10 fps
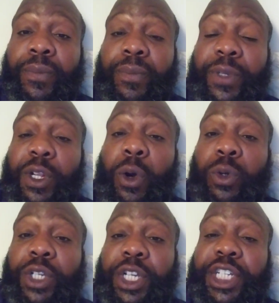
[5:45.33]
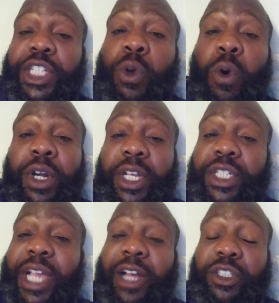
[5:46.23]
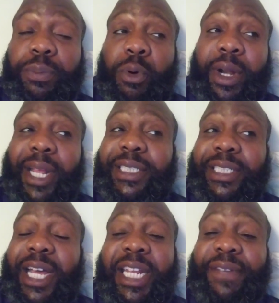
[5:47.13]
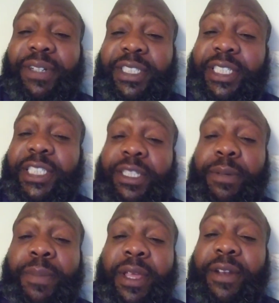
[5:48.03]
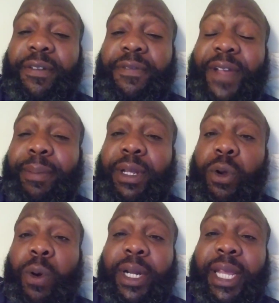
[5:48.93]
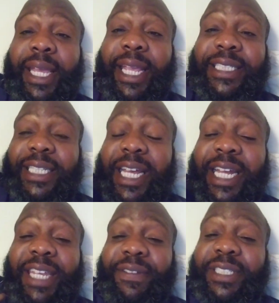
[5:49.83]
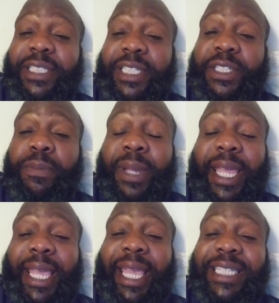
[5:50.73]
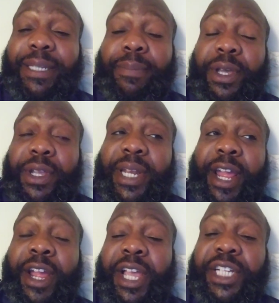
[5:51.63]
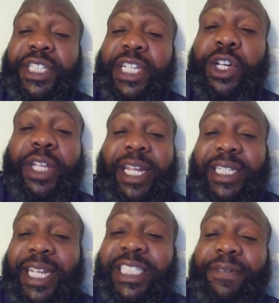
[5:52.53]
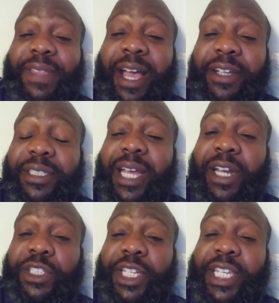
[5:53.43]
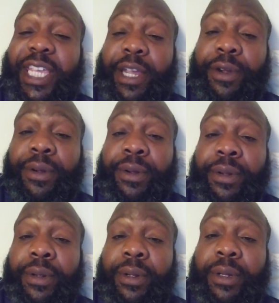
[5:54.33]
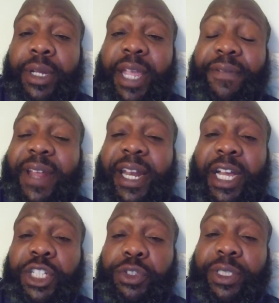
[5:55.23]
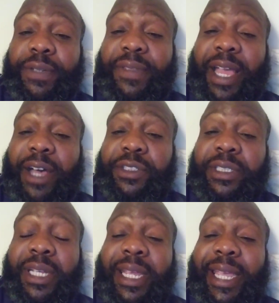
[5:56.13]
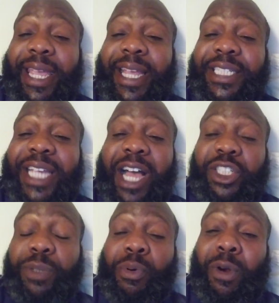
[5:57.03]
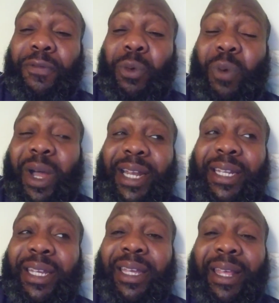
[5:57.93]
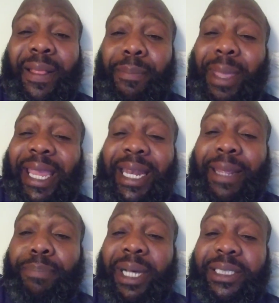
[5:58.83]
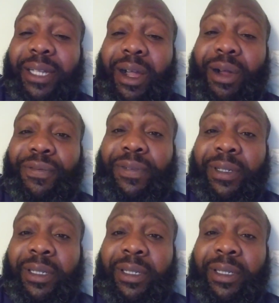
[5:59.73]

Because she's going to child support. It's an uneven system. The family court, it's an uneven system. He's a millionaire. She's going to get tens of thousands of dollars a year, if not hundreds of thousands, in child support for what? Making him bust off?